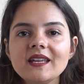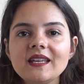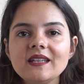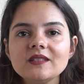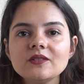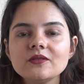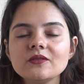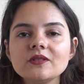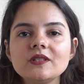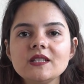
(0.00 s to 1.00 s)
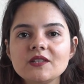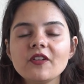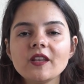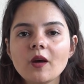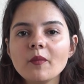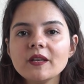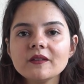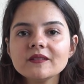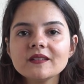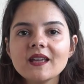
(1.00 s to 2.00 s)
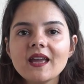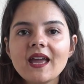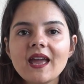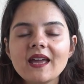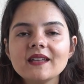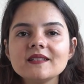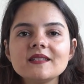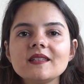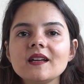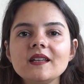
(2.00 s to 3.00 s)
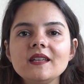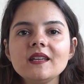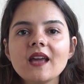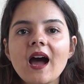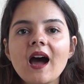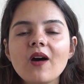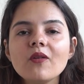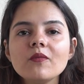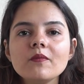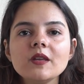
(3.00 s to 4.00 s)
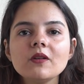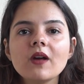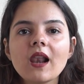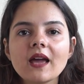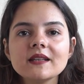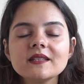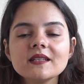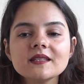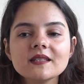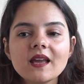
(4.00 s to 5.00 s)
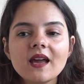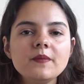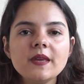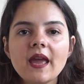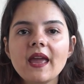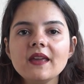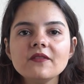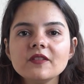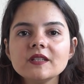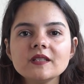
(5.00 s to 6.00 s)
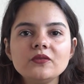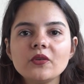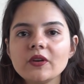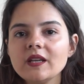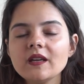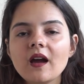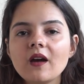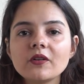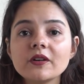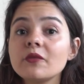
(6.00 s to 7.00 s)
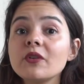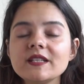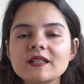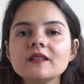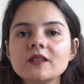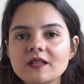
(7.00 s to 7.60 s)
into this phenomenon and study how middle classes behaved during our recent